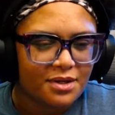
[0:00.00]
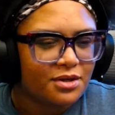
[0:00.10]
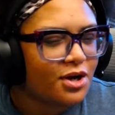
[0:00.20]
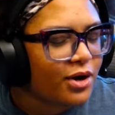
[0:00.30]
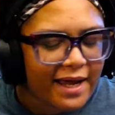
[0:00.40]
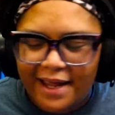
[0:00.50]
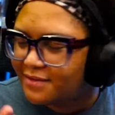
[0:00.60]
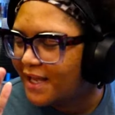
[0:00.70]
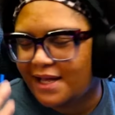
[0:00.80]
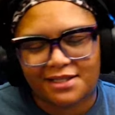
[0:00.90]
Y'all can't have
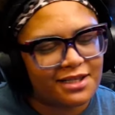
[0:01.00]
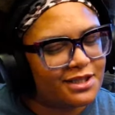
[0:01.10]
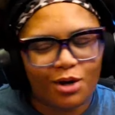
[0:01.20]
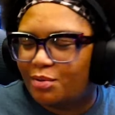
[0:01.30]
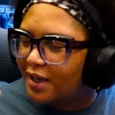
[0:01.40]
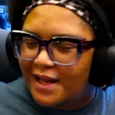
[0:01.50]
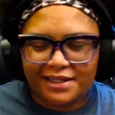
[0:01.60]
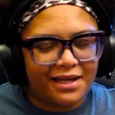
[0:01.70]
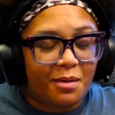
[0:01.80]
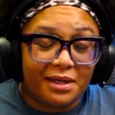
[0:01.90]
sex because he's gonna pull out
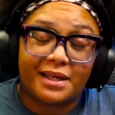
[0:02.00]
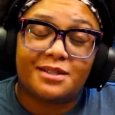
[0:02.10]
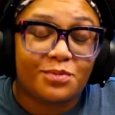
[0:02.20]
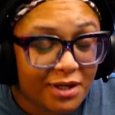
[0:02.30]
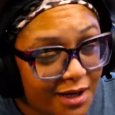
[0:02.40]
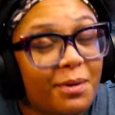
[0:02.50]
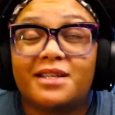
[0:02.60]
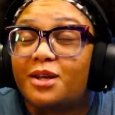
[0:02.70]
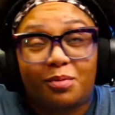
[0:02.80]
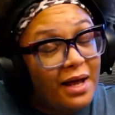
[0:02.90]
again. I mean, at this point. I mean, he's
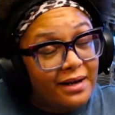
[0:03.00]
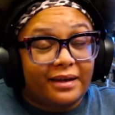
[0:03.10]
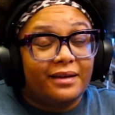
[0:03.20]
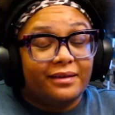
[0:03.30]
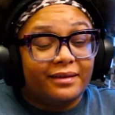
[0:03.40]
gonna pull out again.